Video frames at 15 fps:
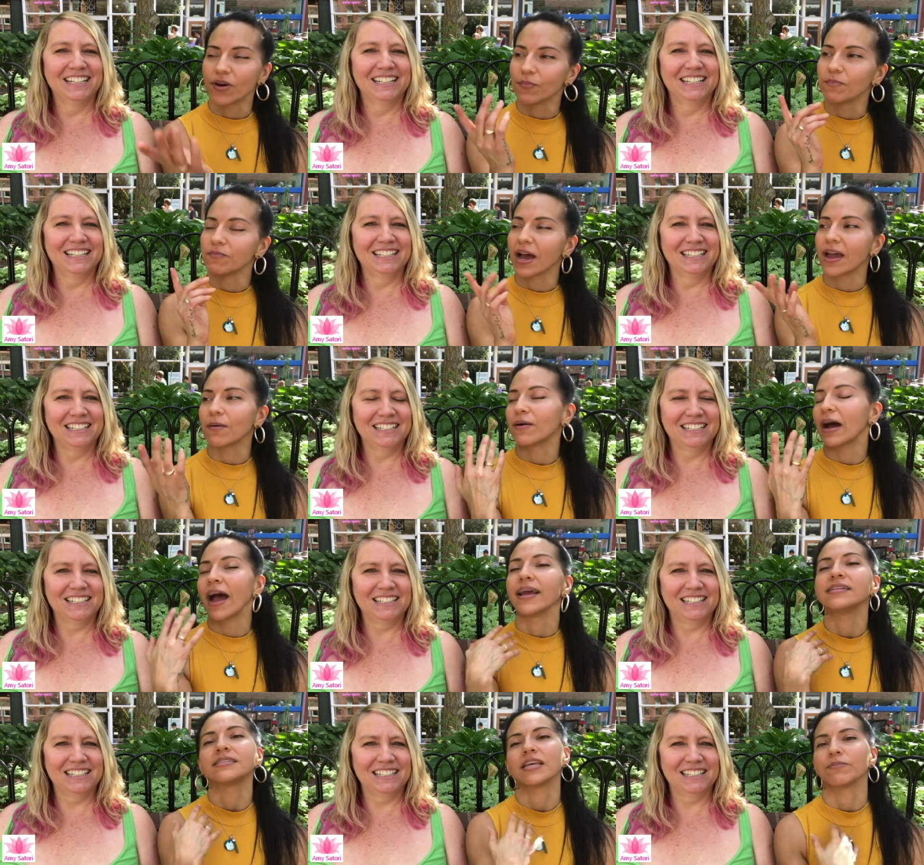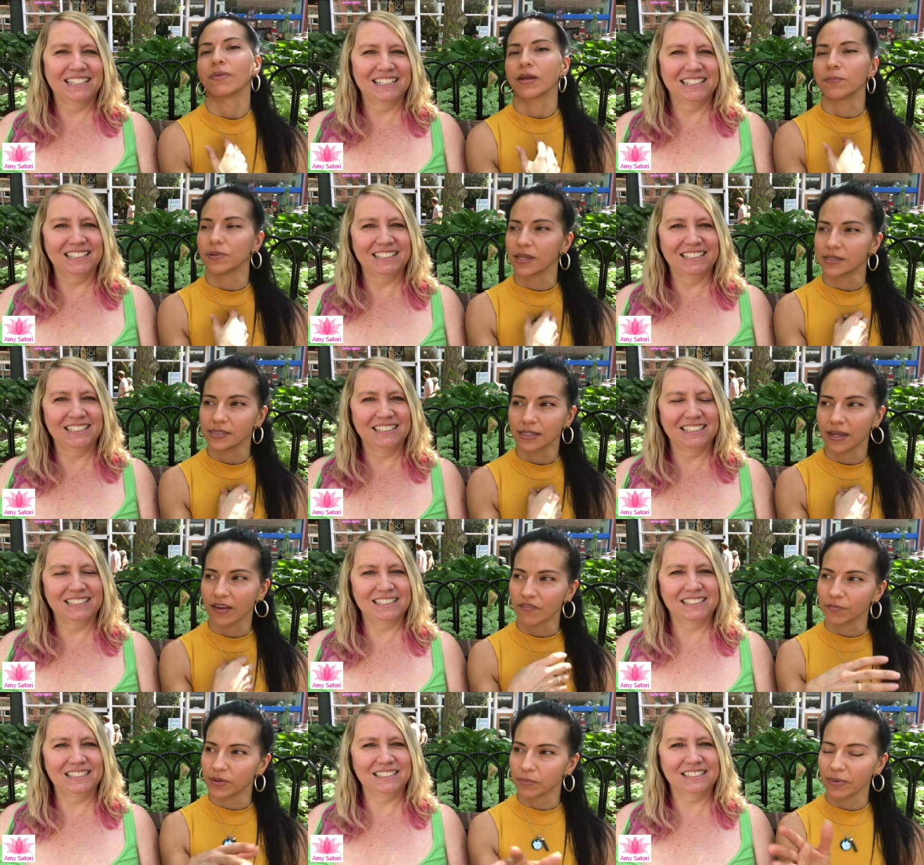Speaker 1: well my i say my blessing
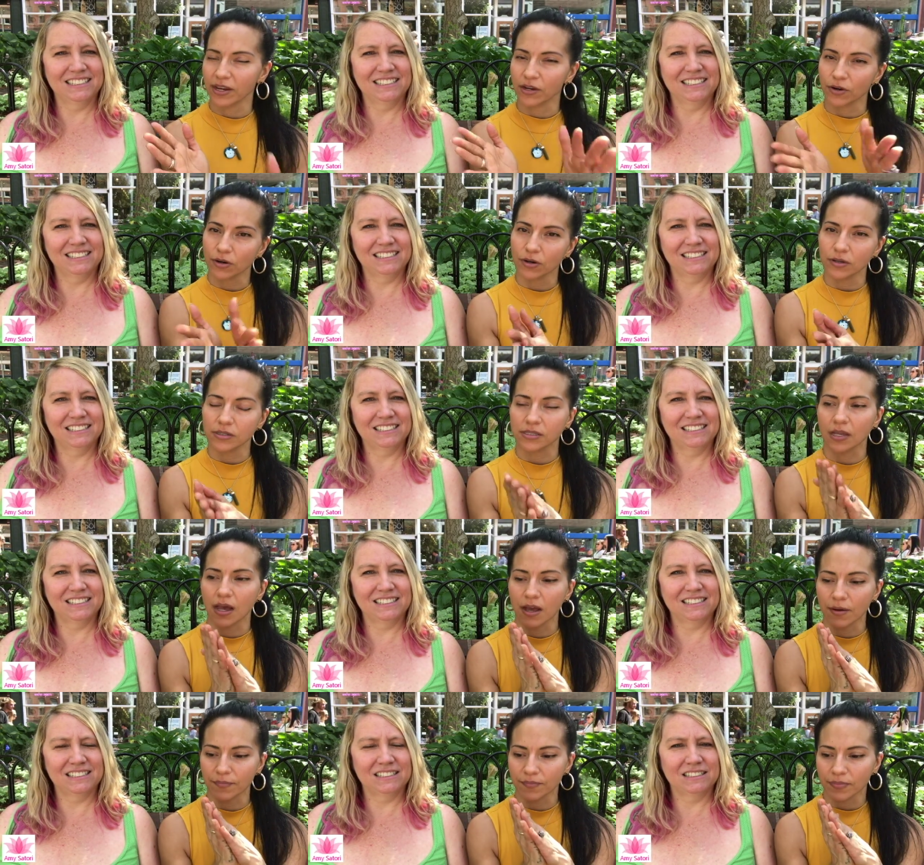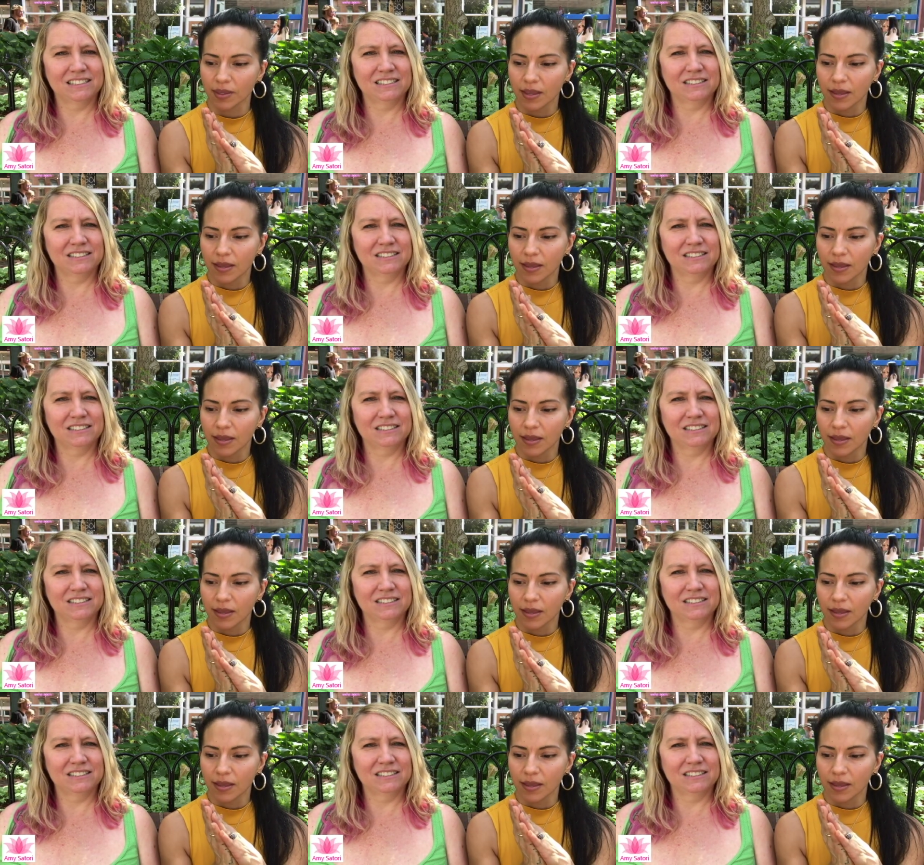have been my girls um,